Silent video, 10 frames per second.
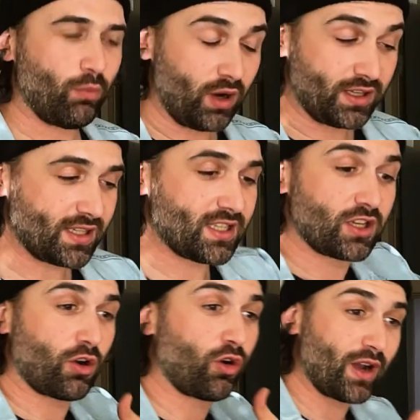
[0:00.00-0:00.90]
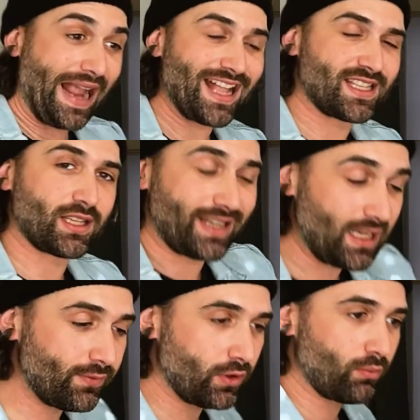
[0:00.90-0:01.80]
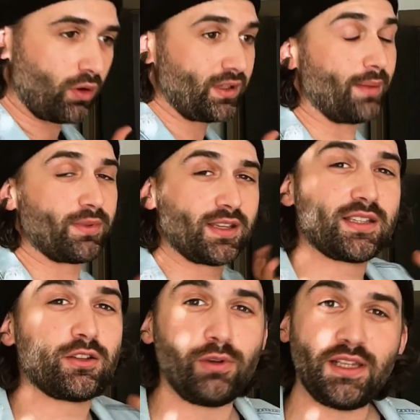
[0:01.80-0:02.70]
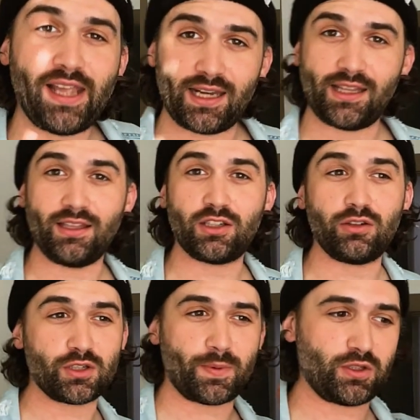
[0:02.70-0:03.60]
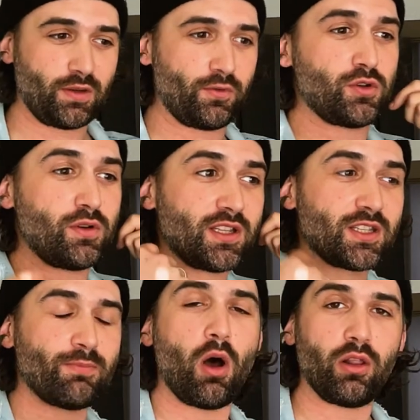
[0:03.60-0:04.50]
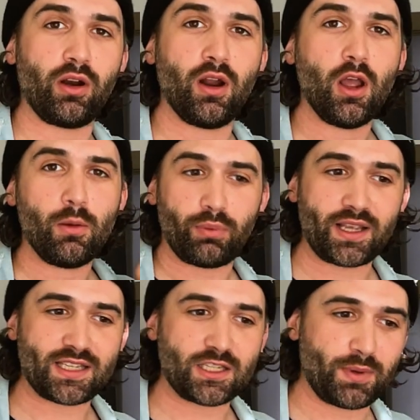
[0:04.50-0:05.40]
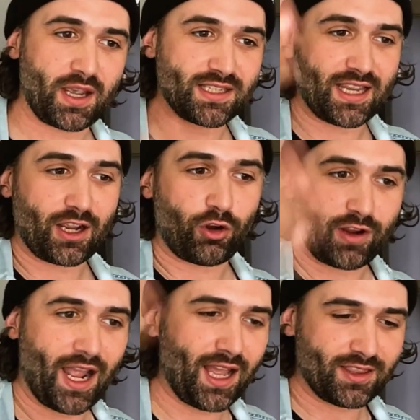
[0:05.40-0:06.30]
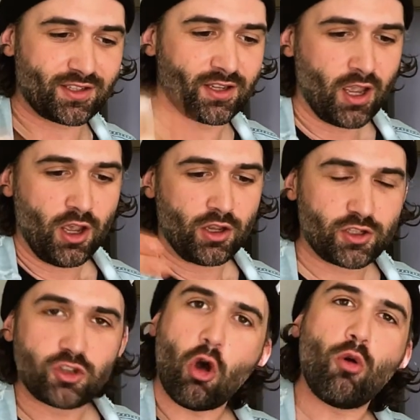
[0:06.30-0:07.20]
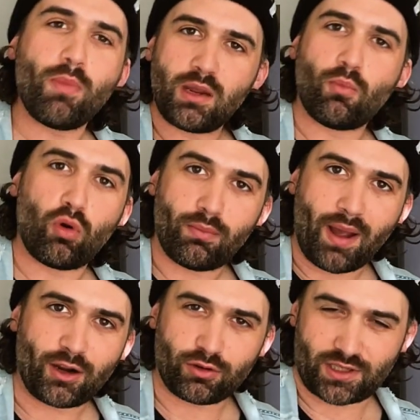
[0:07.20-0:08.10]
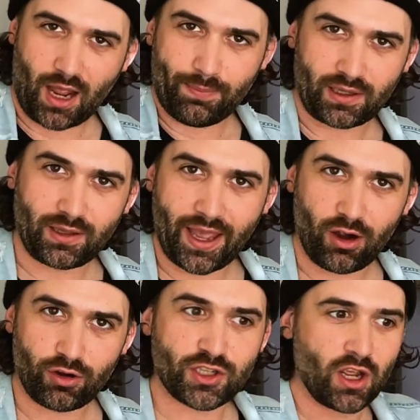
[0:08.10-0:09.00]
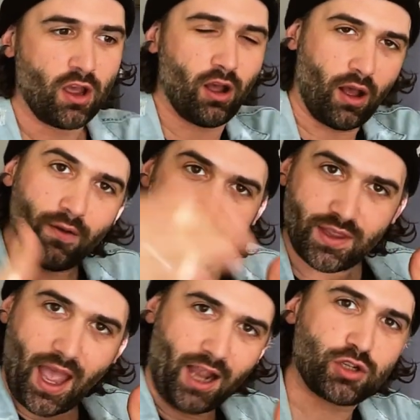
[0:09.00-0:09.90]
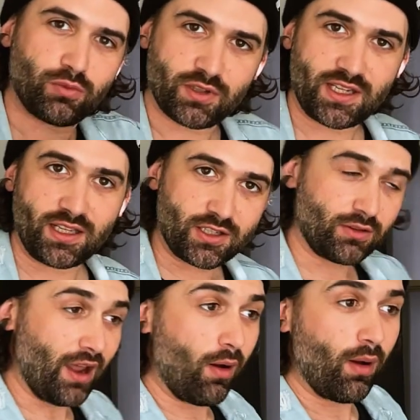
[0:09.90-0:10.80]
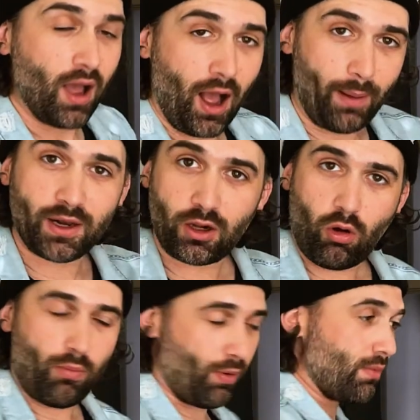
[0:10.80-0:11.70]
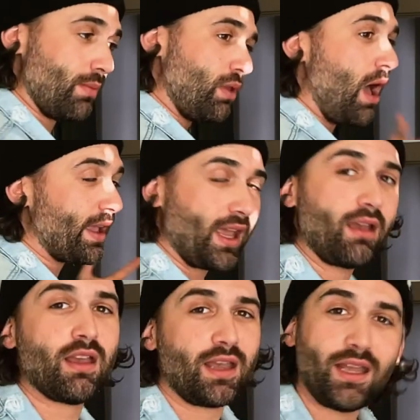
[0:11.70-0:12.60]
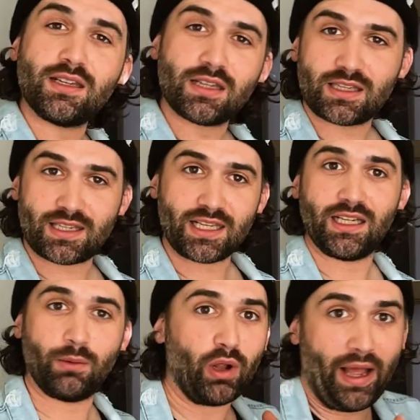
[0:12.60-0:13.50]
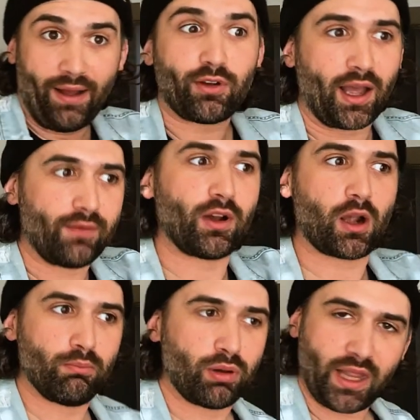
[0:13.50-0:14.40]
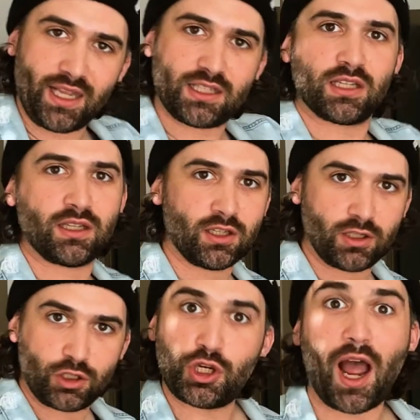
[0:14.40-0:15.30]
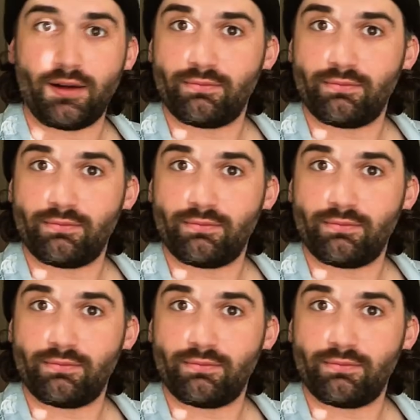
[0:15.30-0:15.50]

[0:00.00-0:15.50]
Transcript: it does is it creates even more depth. This is a really handy thing to do, especially if you're shooting in smaller places, because it creates so many more microscopic layers of the actual scene. So now I'm gonna incorporate my blocking into the scene and we'll have kind of a complete shot.